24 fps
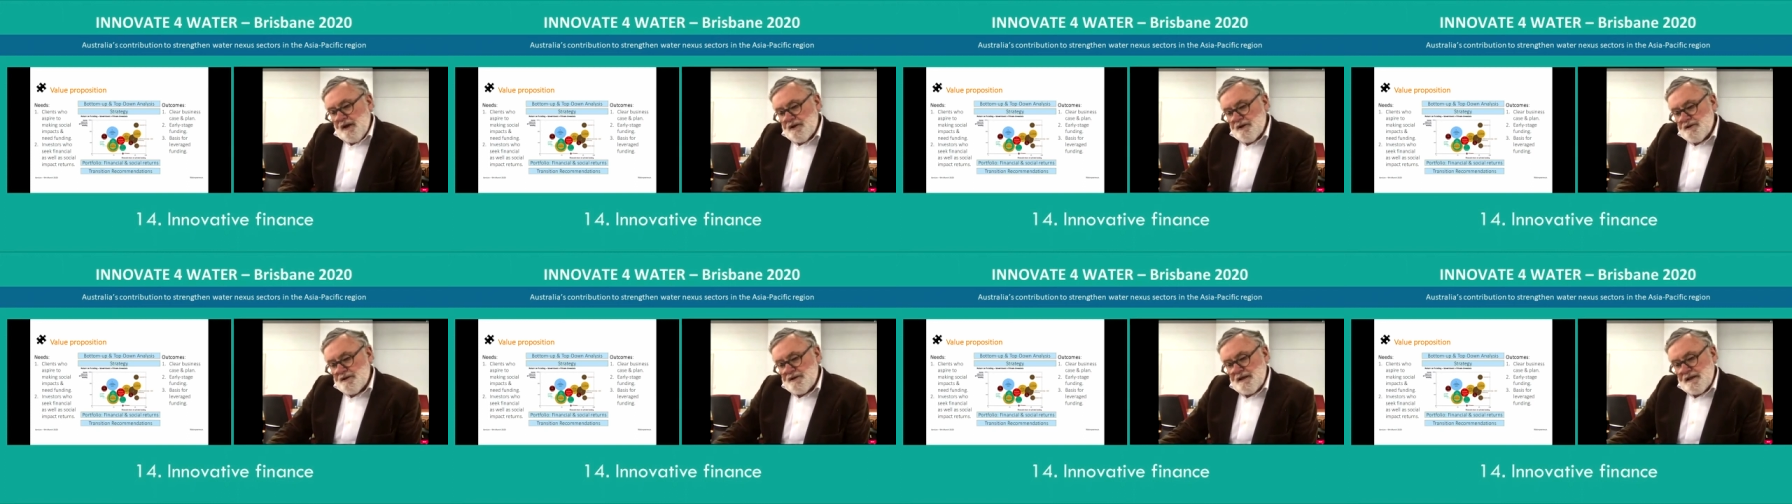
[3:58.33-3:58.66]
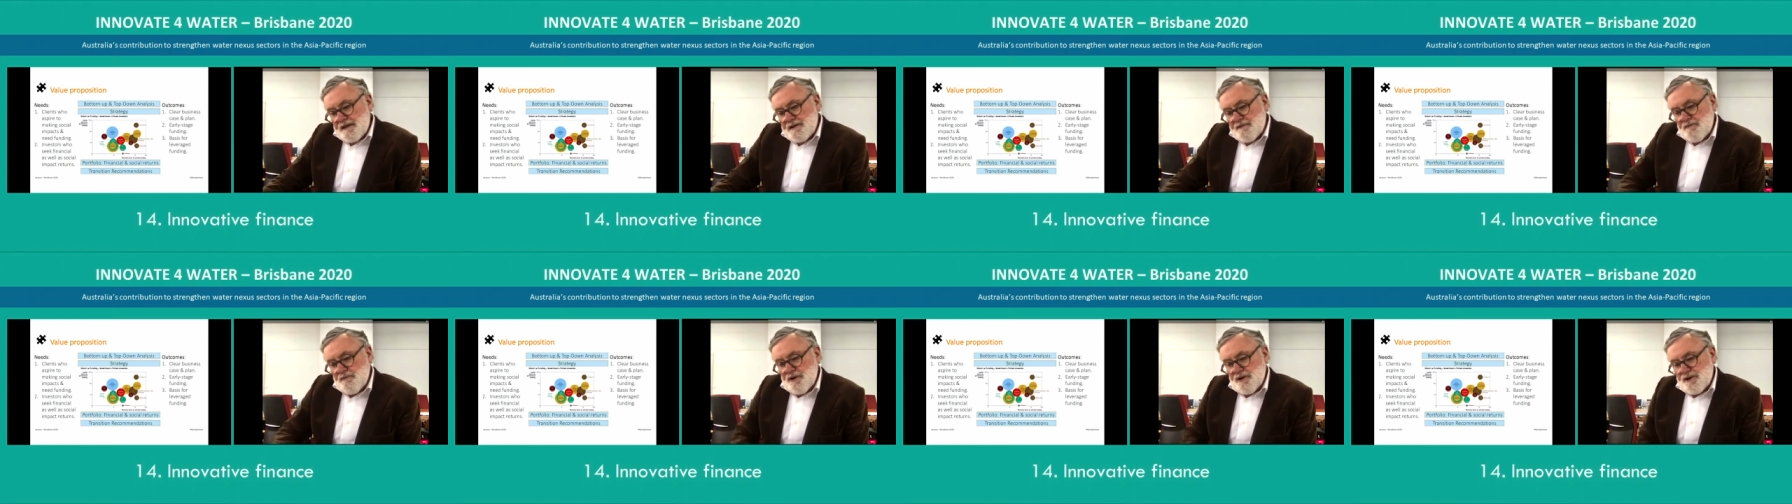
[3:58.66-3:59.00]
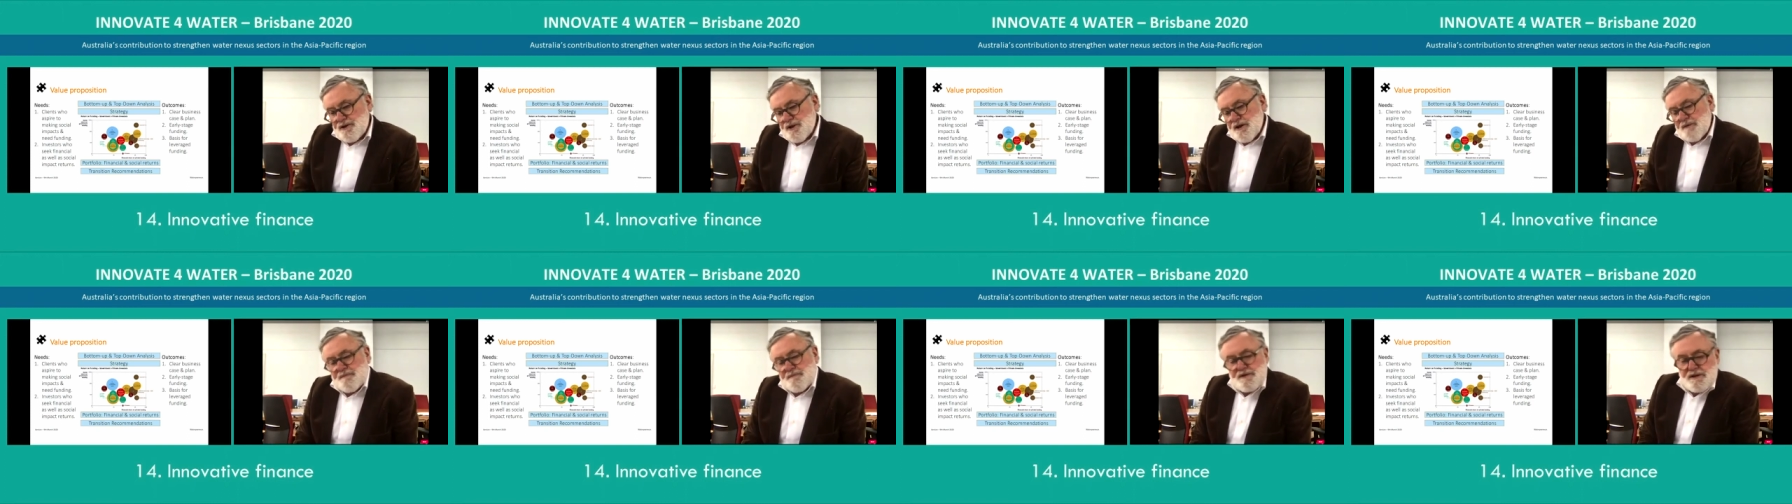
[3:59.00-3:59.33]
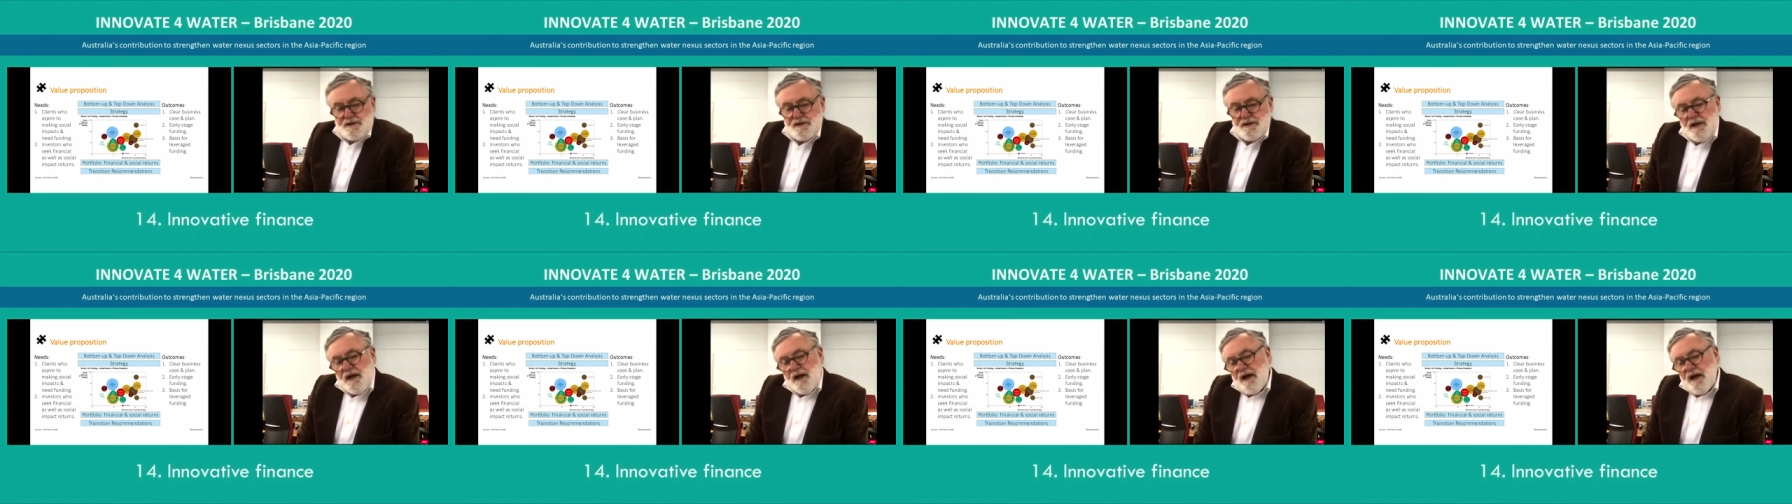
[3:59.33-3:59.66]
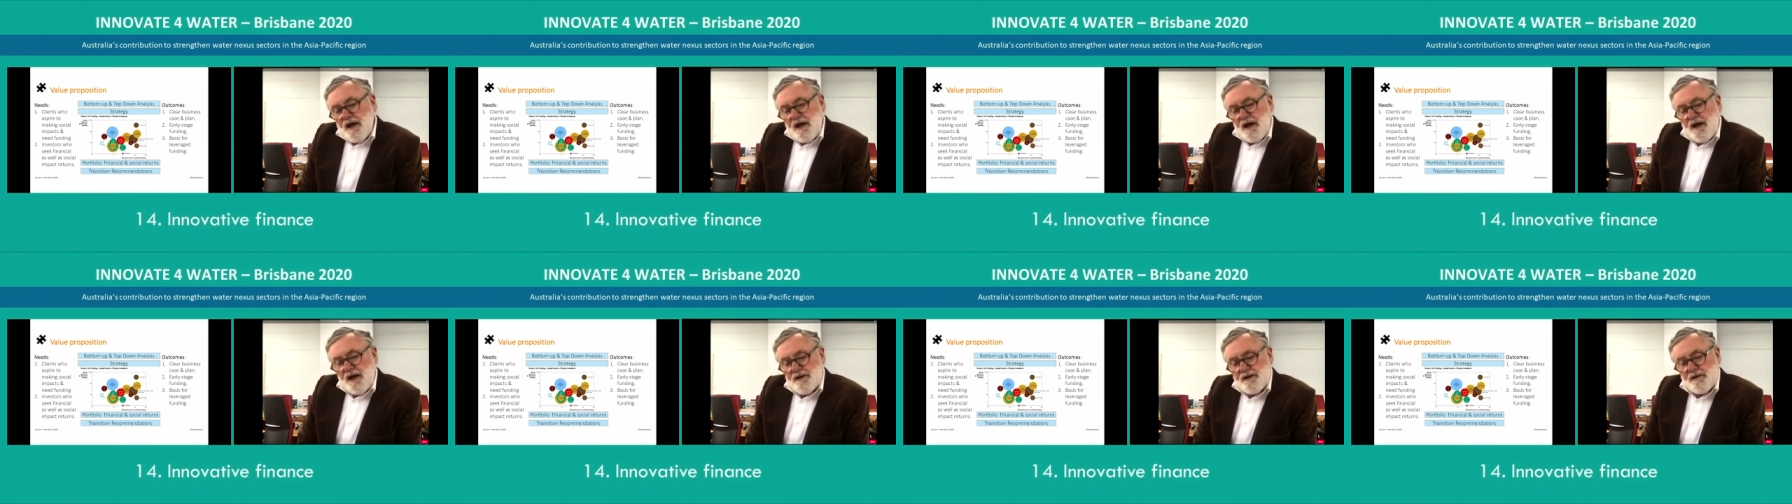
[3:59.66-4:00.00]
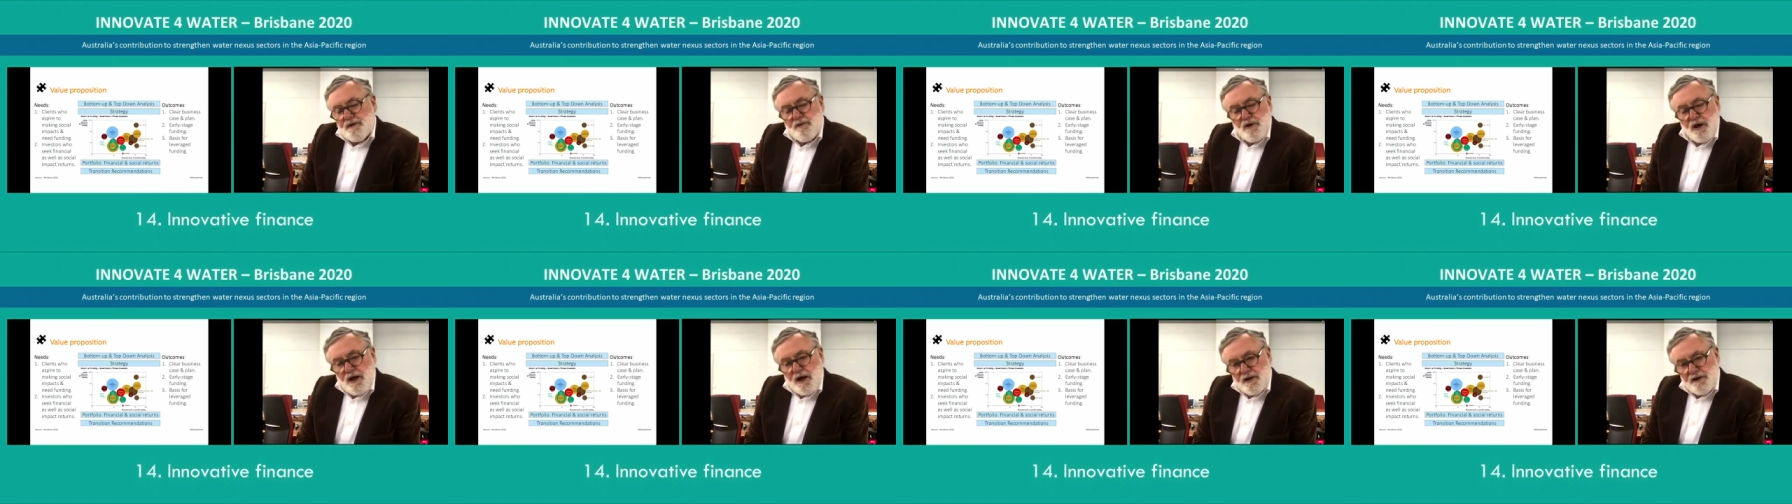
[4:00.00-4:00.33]
those 6 workshops,
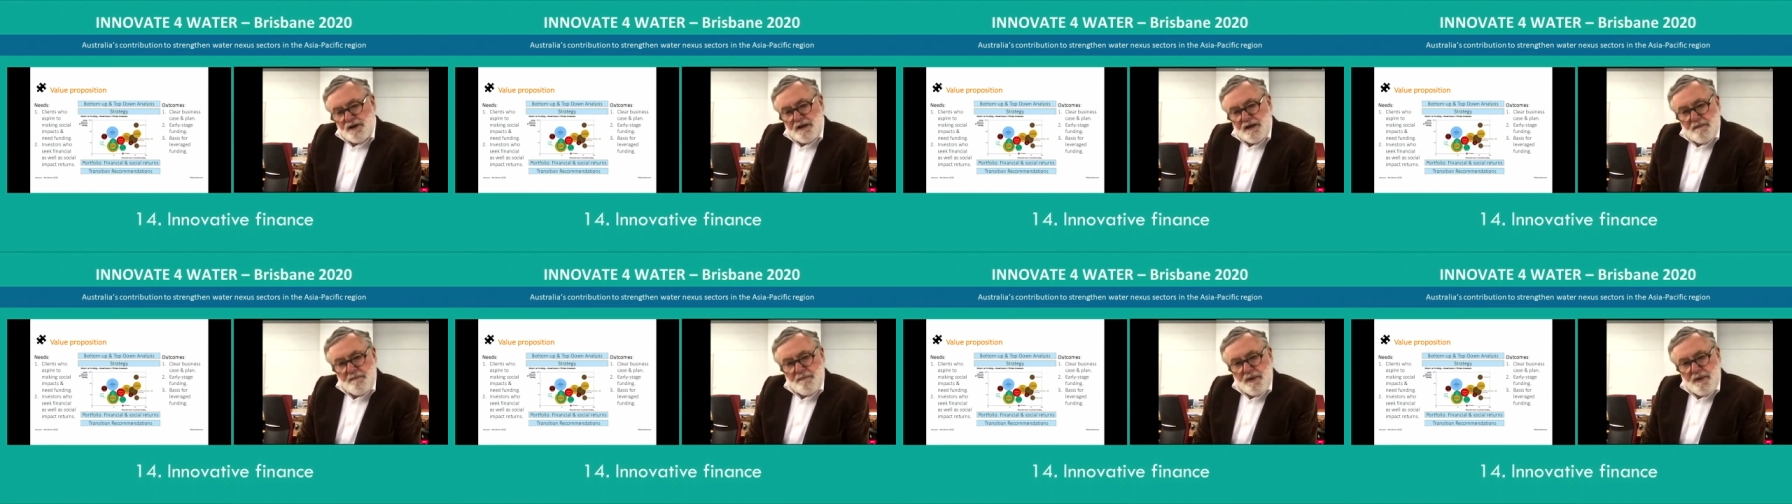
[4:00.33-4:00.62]
there were only